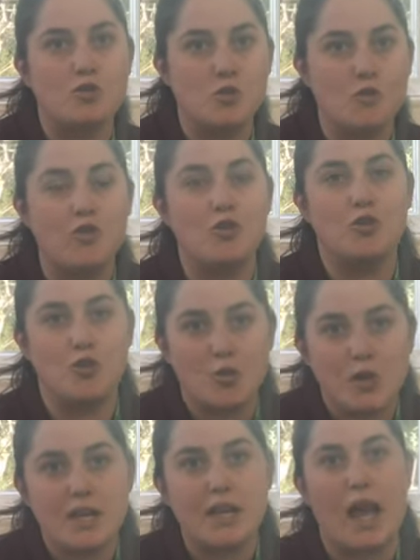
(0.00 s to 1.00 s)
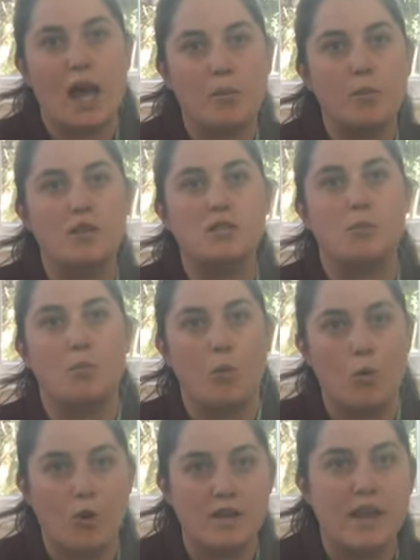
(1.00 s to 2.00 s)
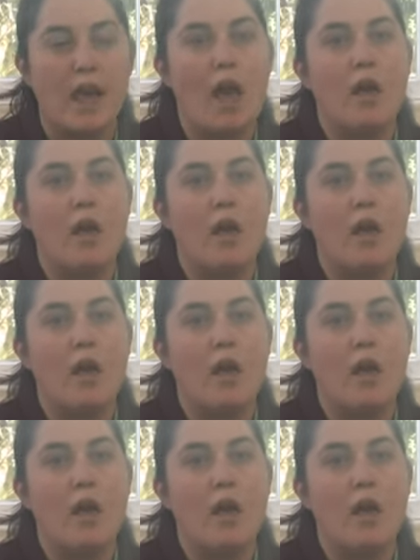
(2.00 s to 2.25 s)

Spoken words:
So if you do need the help and the support,